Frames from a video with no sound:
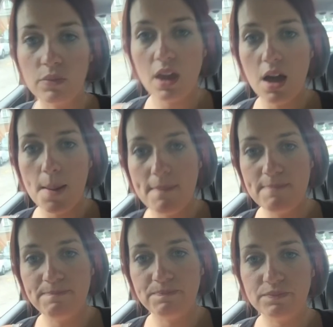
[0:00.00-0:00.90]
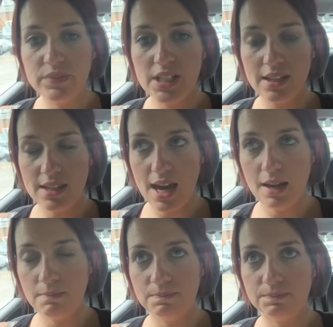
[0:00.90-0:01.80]
done
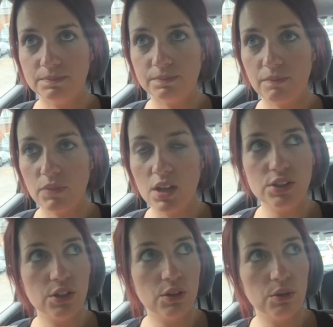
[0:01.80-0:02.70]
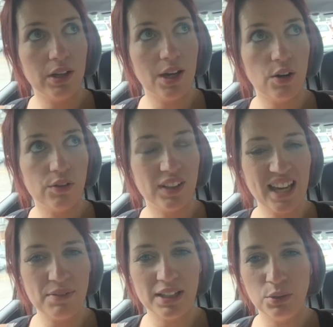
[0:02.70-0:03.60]
that, took all it off,
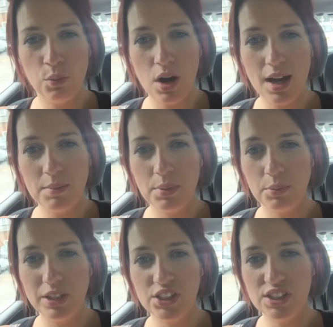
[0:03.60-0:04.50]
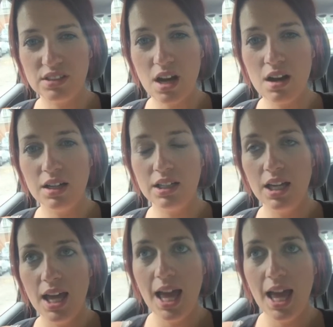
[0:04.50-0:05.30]
gave it a little wipe, which stung,